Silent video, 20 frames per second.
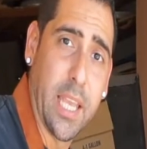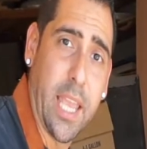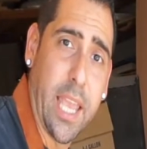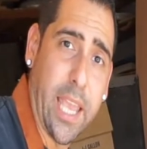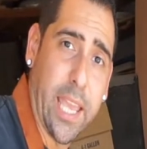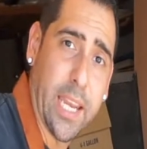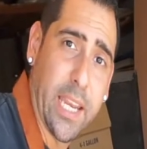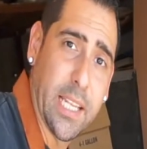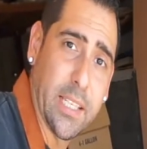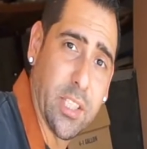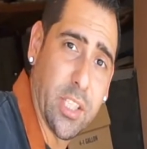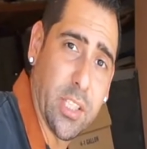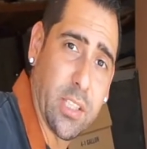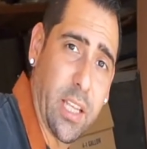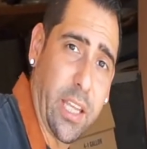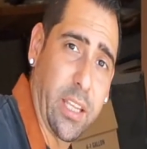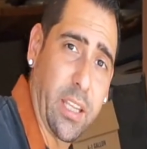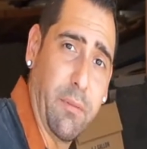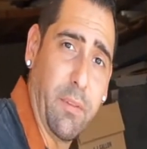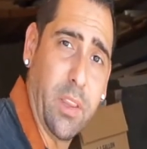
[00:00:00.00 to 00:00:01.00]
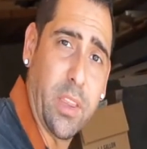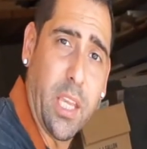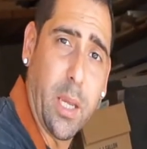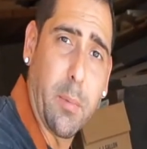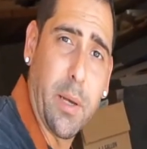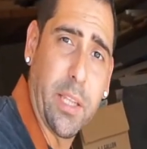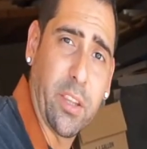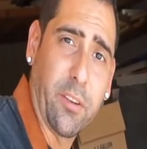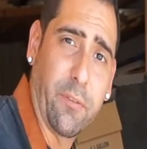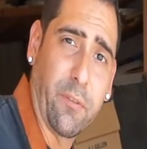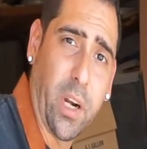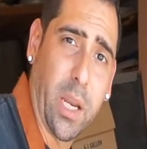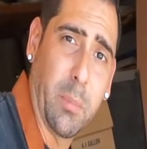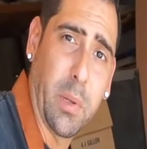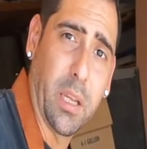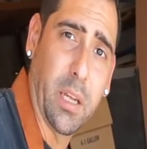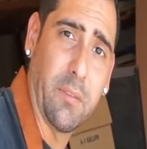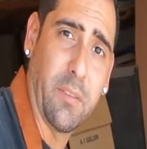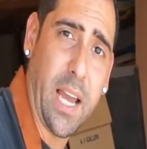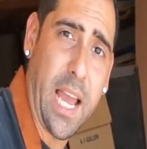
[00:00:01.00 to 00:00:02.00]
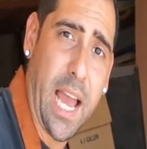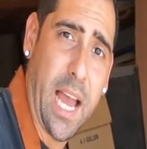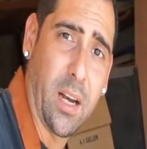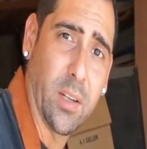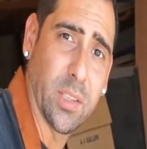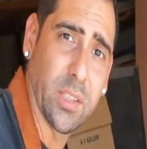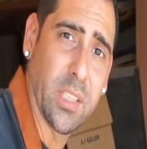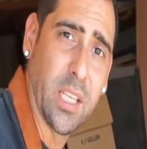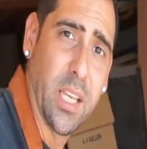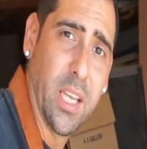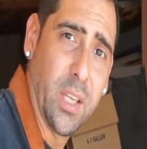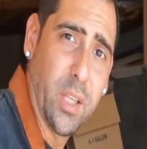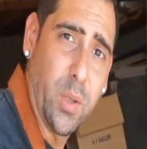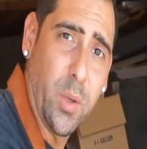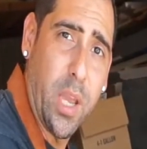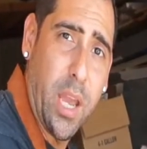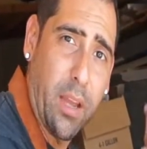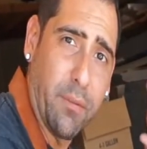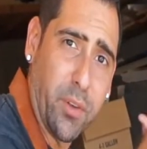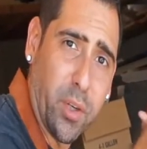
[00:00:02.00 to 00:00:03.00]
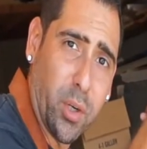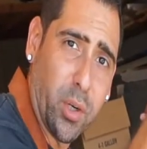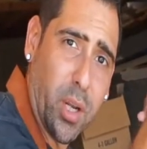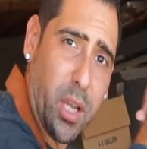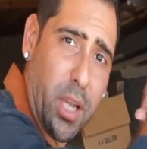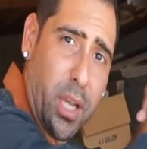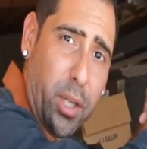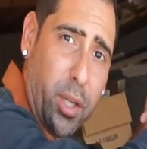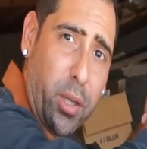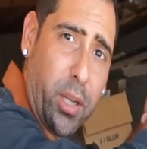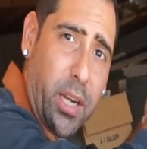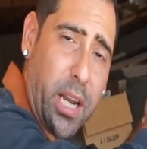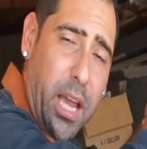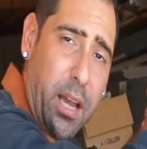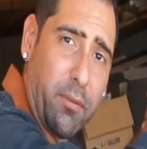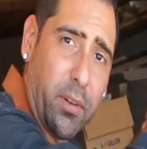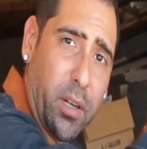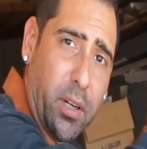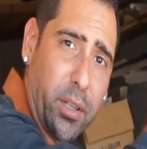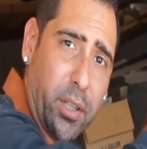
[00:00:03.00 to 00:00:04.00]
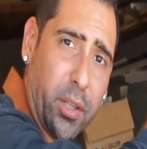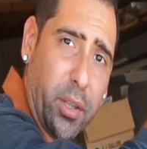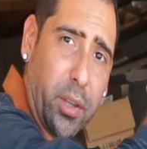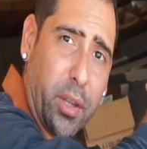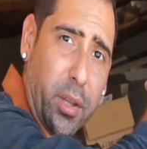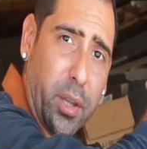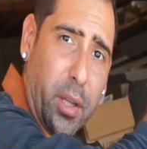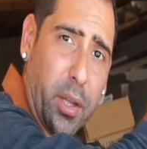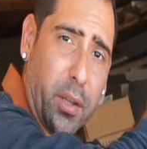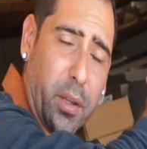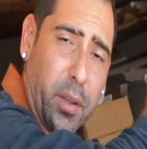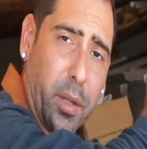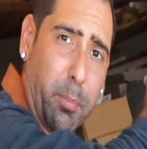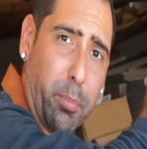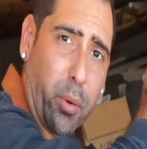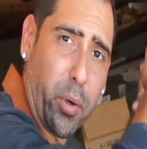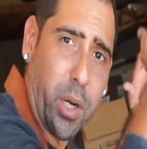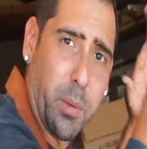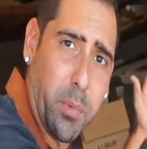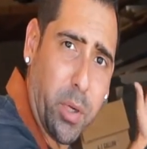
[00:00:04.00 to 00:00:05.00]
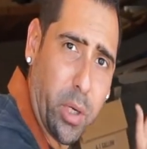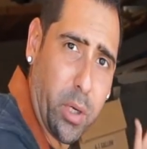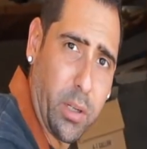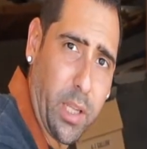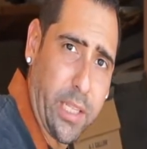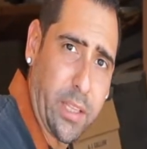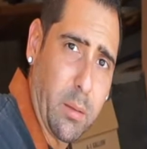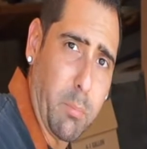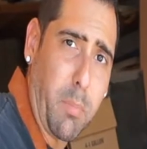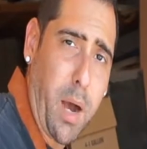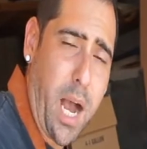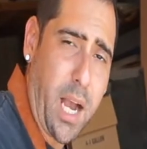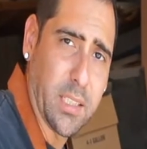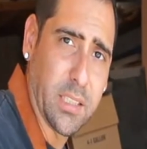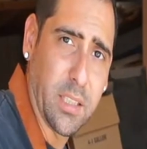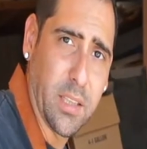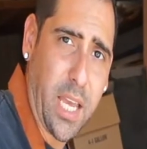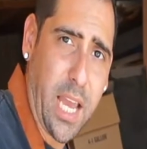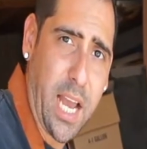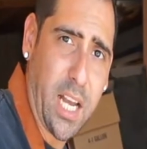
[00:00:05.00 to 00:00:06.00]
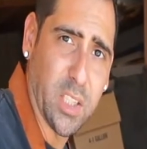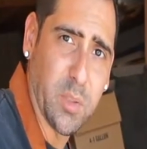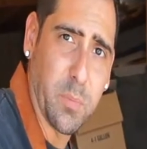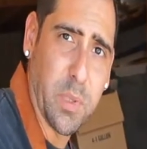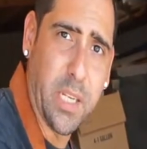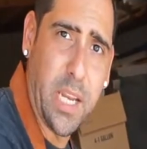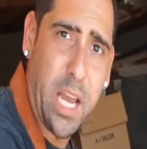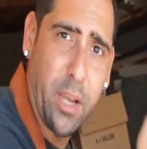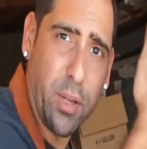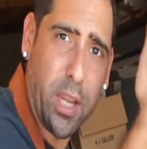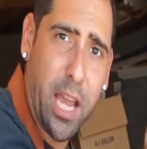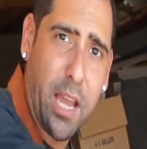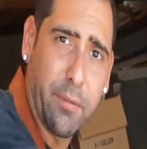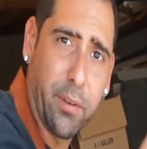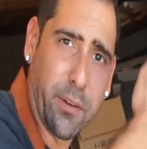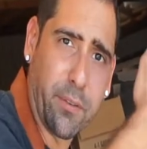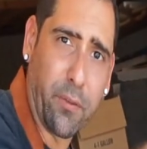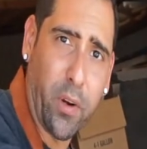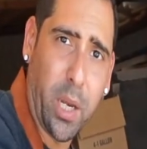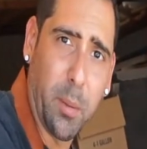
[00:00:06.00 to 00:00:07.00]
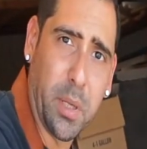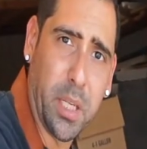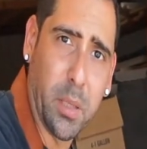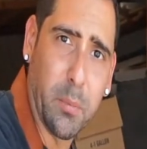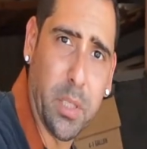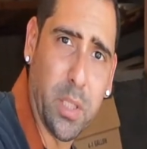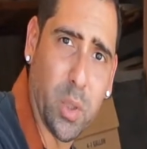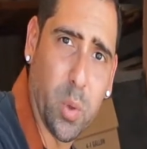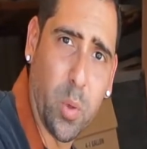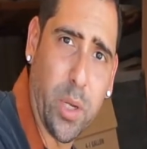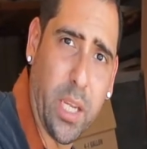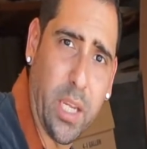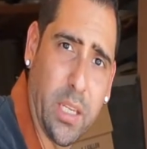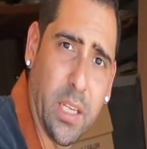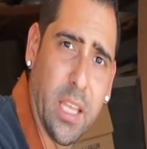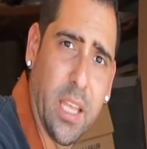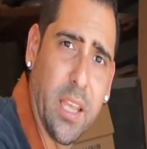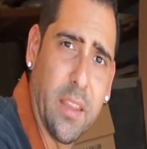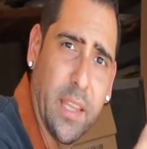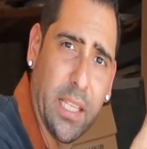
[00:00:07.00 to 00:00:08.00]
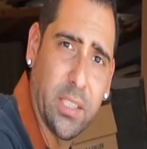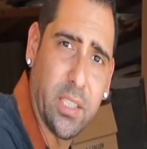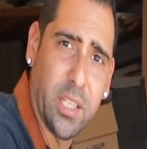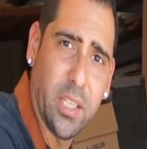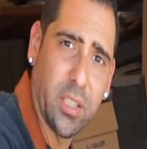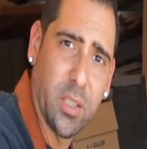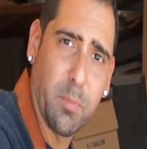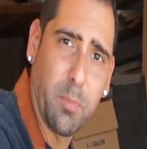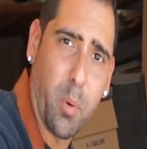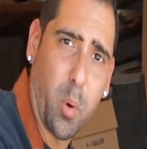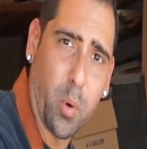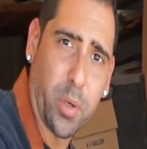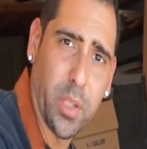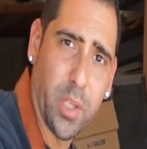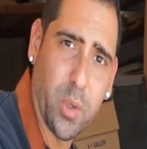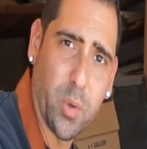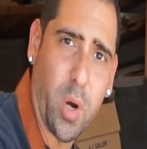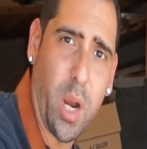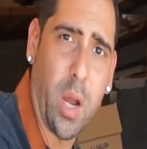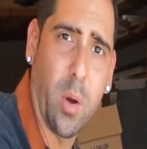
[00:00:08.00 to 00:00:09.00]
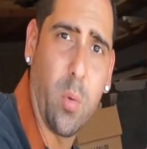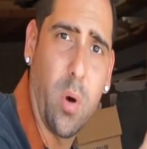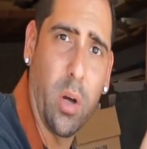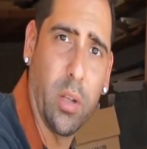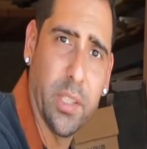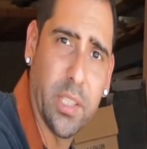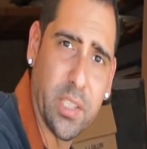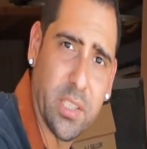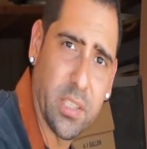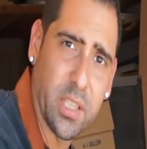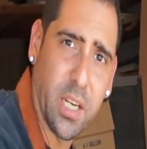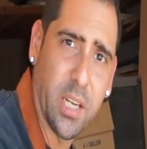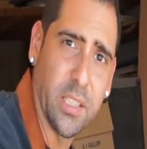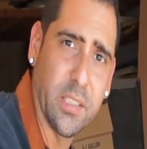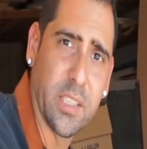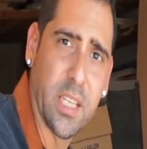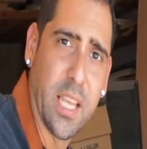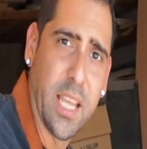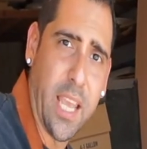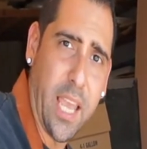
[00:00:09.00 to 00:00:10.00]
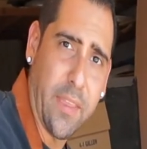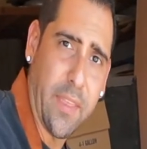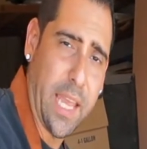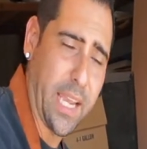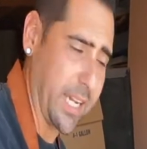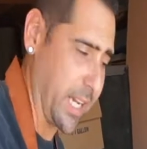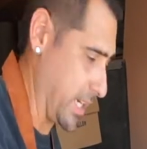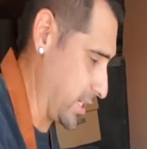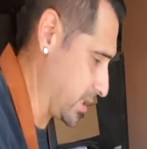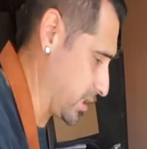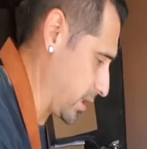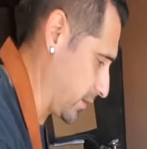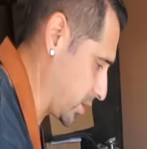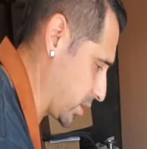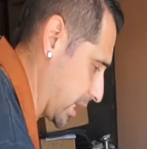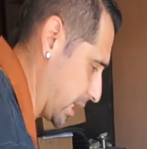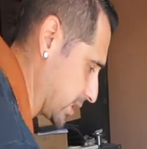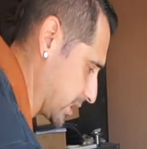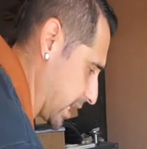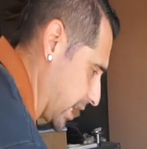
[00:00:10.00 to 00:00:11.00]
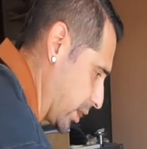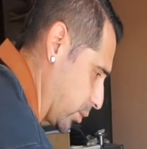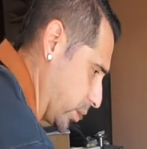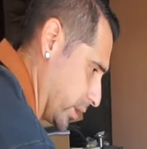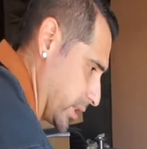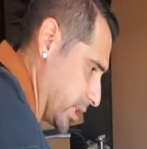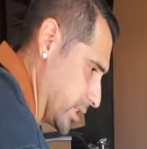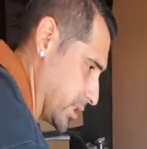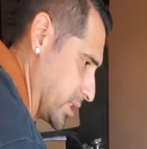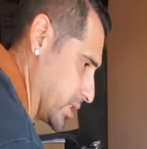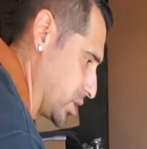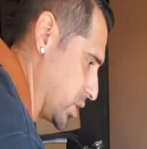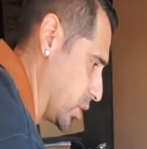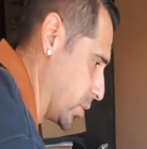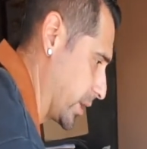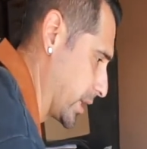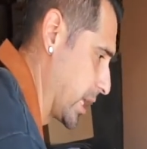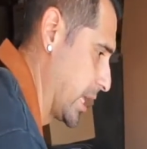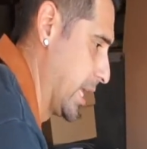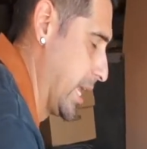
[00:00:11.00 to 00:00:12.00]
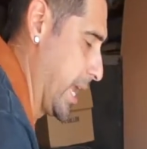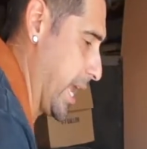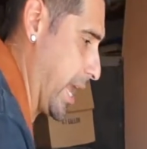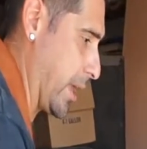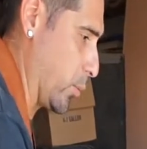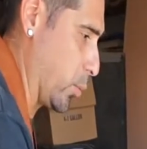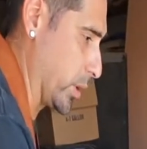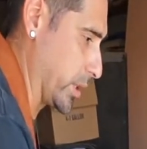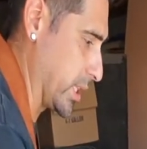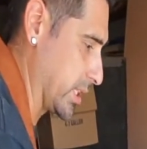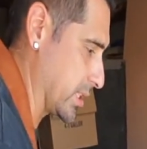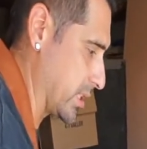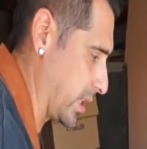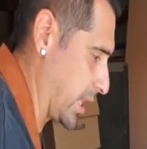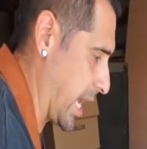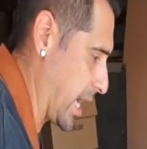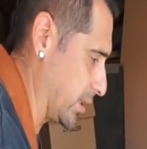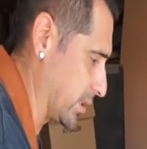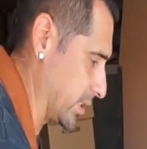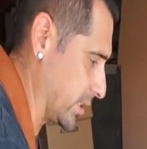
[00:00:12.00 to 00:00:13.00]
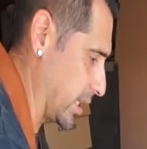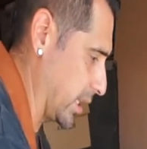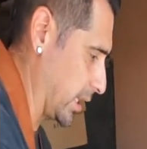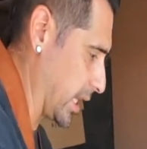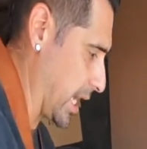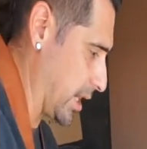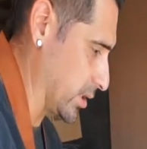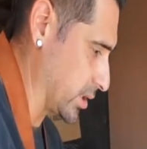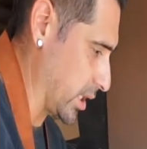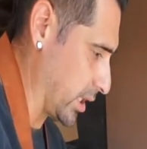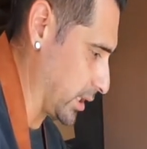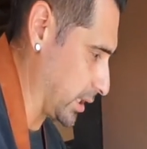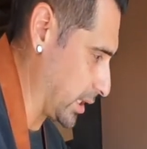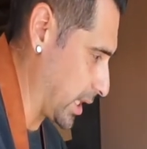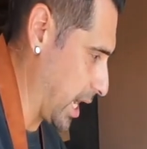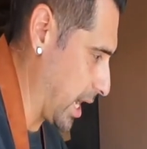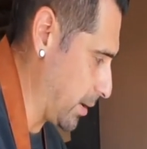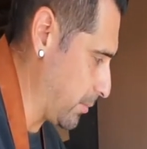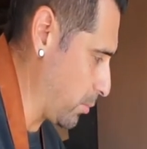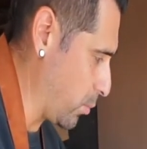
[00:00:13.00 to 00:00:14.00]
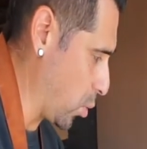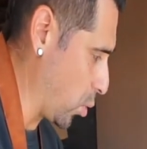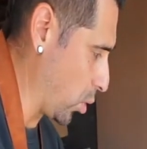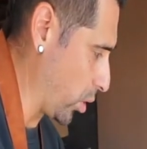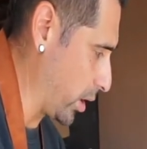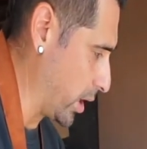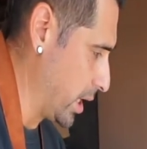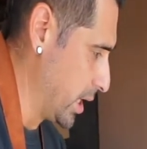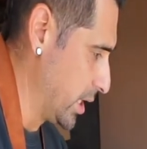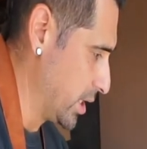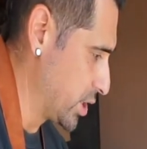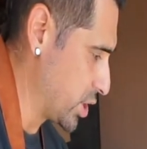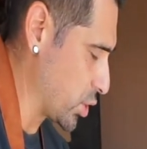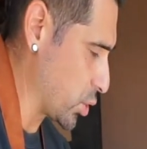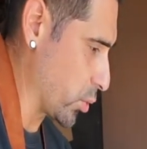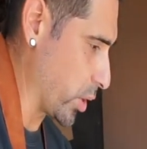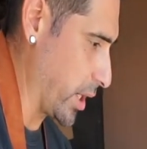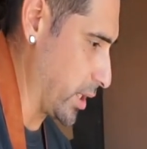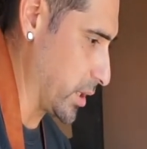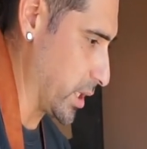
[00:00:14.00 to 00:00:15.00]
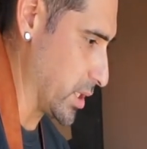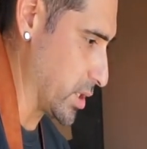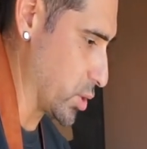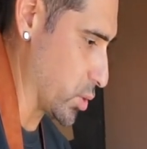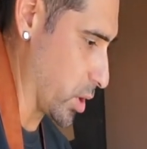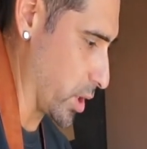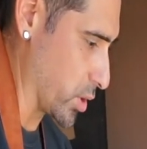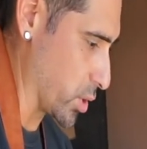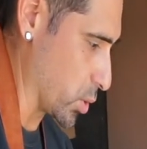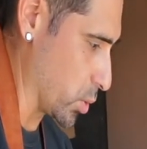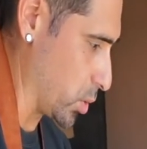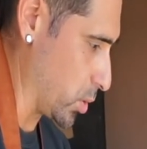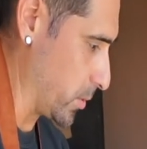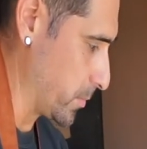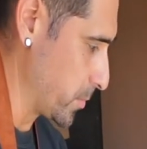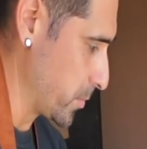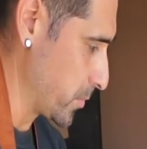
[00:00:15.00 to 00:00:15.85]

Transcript: And it's just like if you think about the framing of a house, you have your you can have a the, the perimeter like the box of the house but now you have your framing in between that's going to support the drywall and the studs and that kind of stuff so that's kind of what this is doing and what this allows is it allows a lot more strength and structural